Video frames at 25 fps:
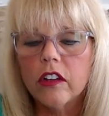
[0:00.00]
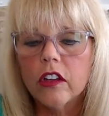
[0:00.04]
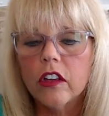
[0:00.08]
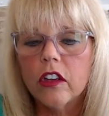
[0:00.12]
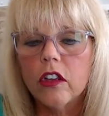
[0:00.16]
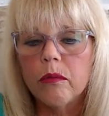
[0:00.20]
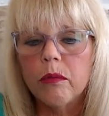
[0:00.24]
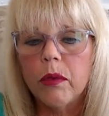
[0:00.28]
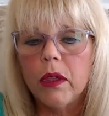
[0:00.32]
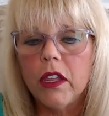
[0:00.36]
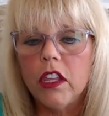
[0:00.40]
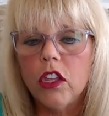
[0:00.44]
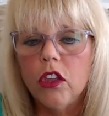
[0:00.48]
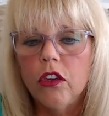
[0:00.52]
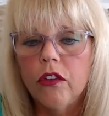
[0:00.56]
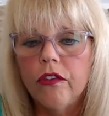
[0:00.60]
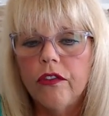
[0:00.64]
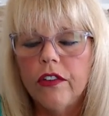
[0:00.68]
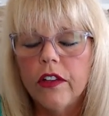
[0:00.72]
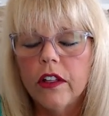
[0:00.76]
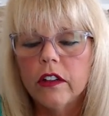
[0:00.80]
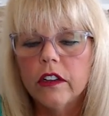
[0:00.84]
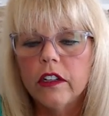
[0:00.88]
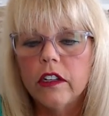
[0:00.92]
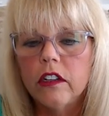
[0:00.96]
It could be you
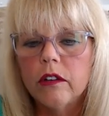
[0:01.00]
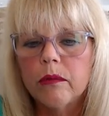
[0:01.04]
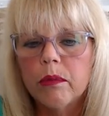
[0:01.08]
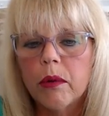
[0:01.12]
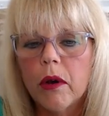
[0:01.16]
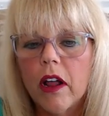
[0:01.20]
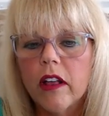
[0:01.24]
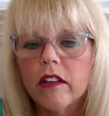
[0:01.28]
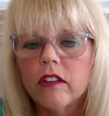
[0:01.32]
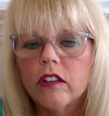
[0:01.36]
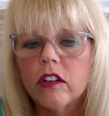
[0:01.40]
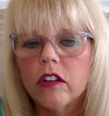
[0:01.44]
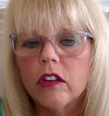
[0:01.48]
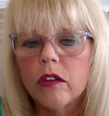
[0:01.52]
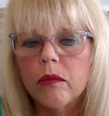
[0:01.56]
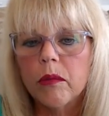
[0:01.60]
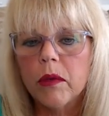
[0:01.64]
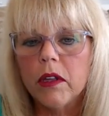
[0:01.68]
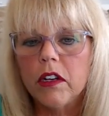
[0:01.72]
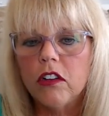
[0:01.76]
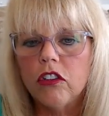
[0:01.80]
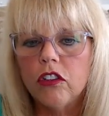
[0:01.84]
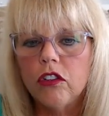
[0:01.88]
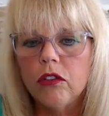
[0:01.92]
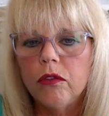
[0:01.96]
feeling depressed. It could
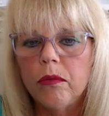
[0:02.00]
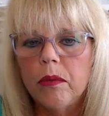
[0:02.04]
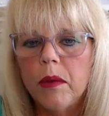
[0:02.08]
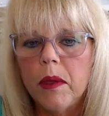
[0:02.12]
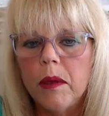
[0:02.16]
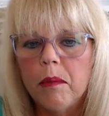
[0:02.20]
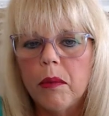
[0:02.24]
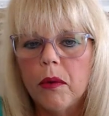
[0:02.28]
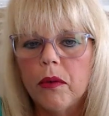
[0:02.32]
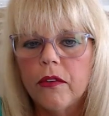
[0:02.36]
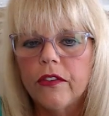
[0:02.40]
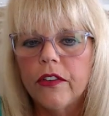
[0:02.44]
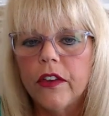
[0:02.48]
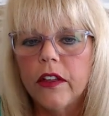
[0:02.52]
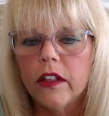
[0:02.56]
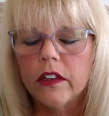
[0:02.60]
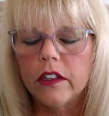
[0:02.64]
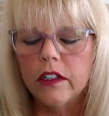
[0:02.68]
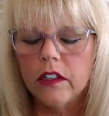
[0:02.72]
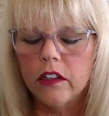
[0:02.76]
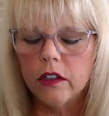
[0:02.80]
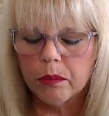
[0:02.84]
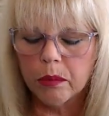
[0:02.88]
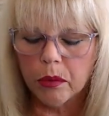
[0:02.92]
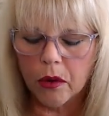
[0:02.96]
be two people
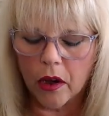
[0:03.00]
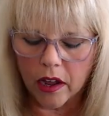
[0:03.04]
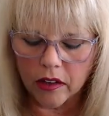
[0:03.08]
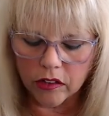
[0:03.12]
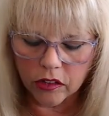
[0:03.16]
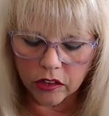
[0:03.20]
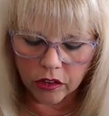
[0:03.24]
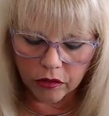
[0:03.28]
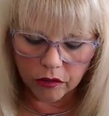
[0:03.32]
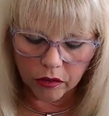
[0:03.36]
feeling depressed.